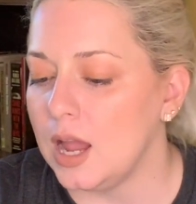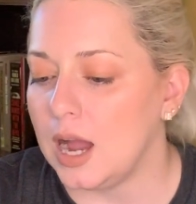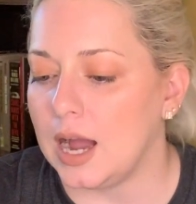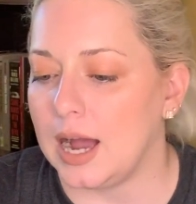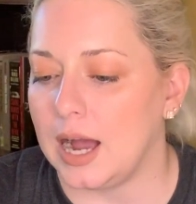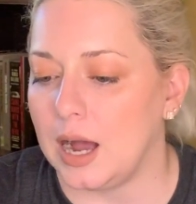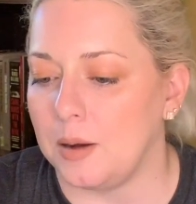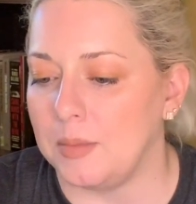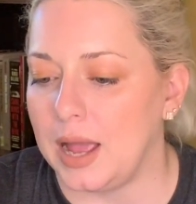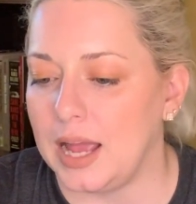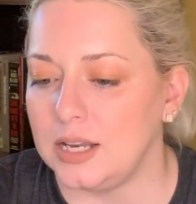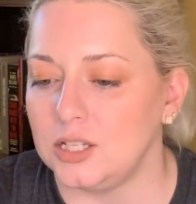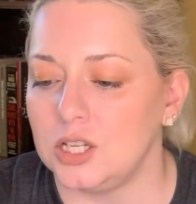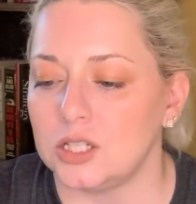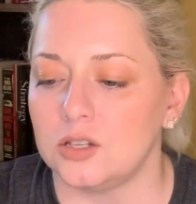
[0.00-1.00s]

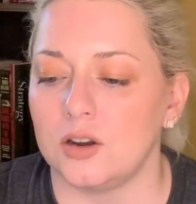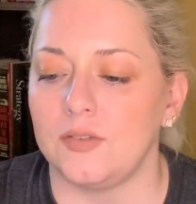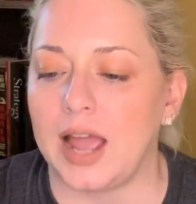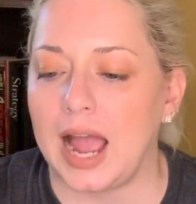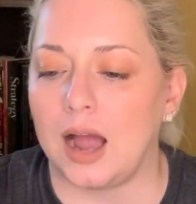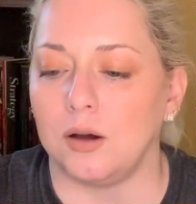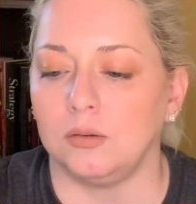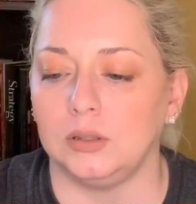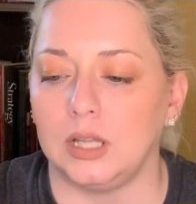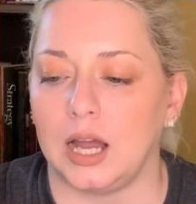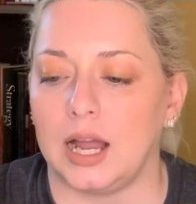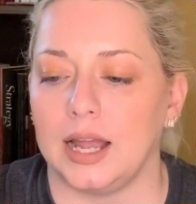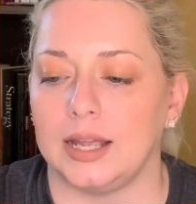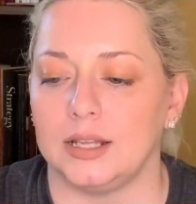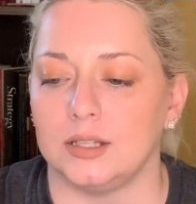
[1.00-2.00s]
And just sort of
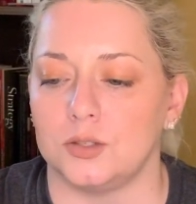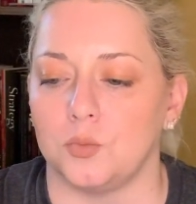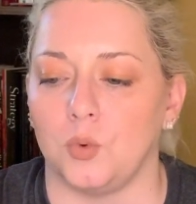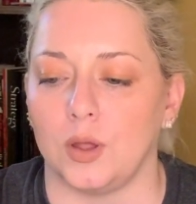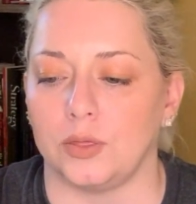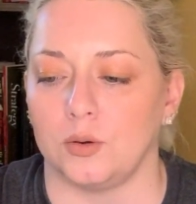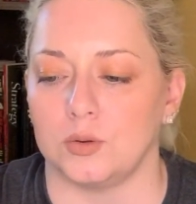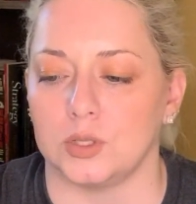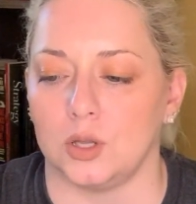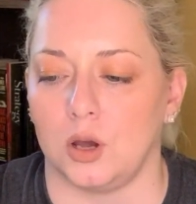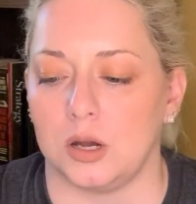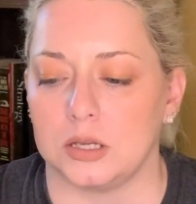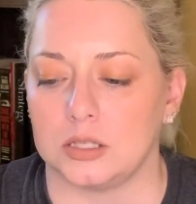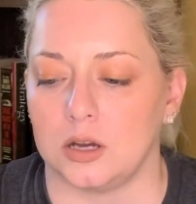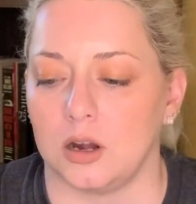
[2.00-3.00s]
outlines what those
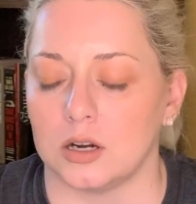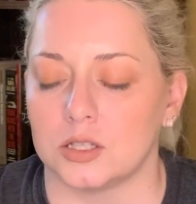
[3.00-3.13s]
laws are.